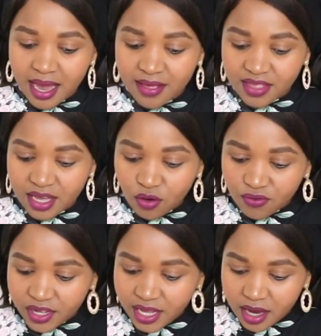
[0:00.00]
And then
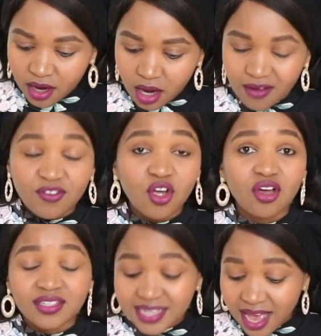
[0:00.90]
over here, I've
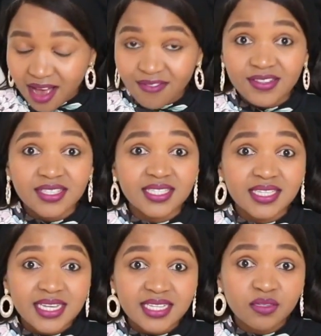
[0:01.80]
got half a
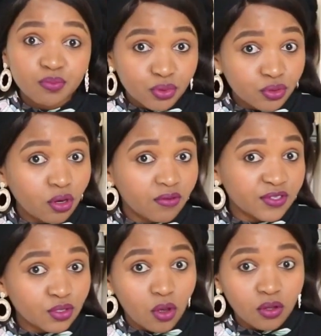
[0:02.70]
teaspoon of
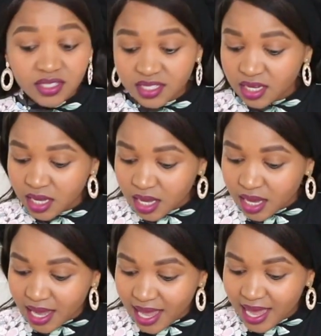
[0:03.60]
salt.
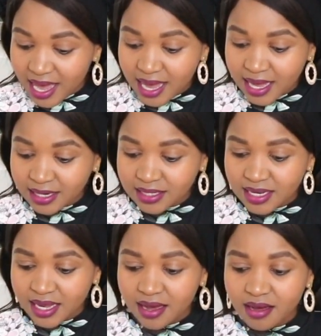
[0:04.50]
And
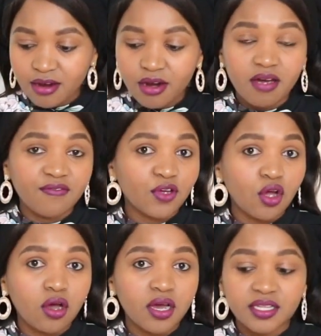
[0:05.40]
here I've
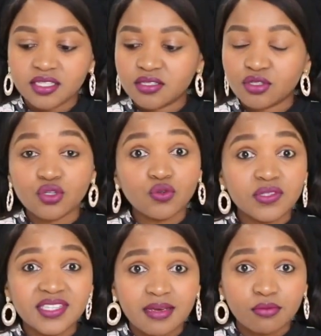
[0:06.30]
got
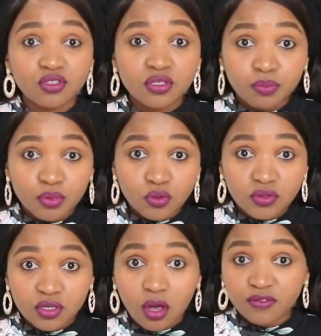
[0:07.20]
2
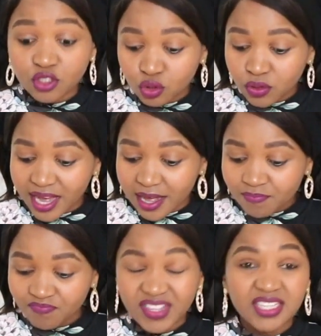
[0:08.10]
tablespoons of sugar.
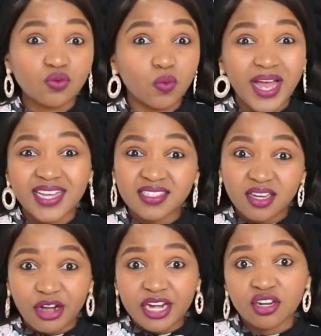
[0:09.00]
It's white
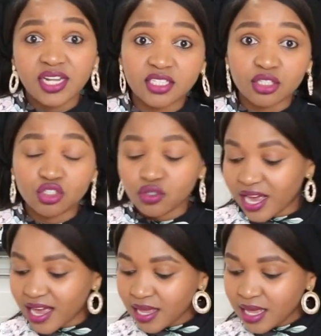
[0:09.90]
granulated
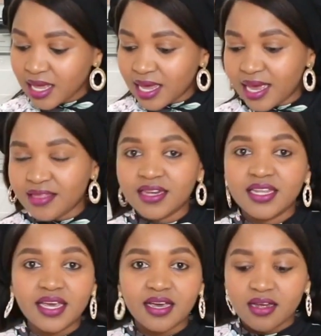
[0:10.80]
sugar. And then
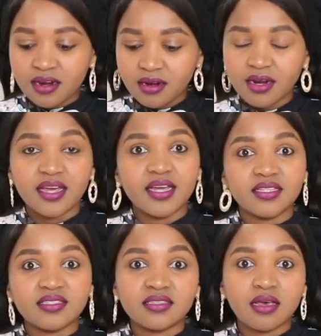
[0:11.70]
here
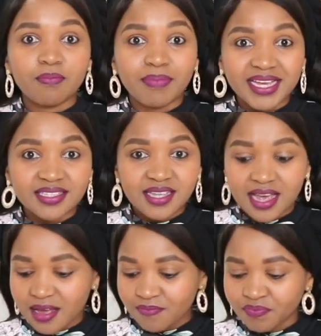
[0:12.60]
it's
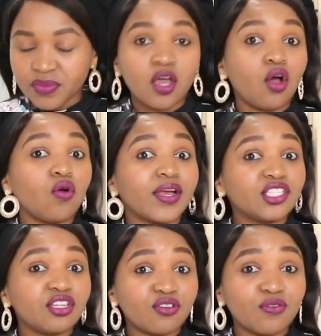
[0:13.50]
butter. Oh,
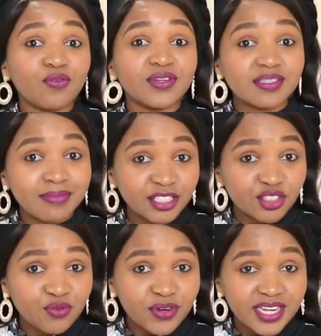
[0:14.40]
actually no, it's
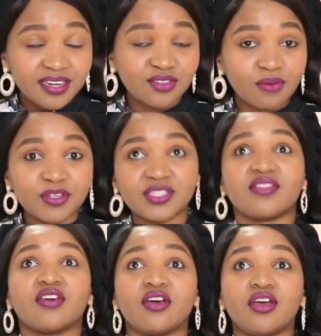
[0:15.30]
margarine. So I'm
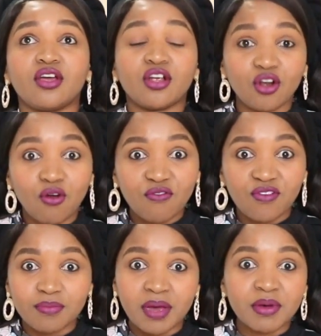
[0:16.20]
using the
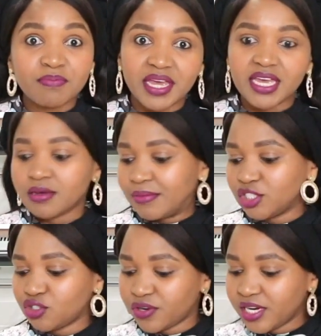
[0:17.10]
Clover Mama Bake
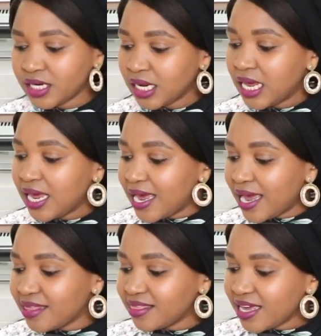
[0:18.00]
margarine.
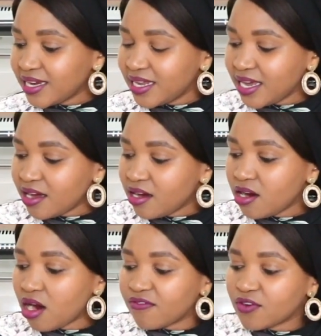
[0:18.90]
And then
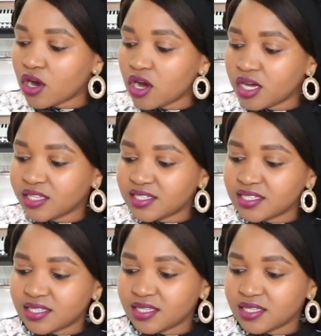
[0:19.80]
here I've got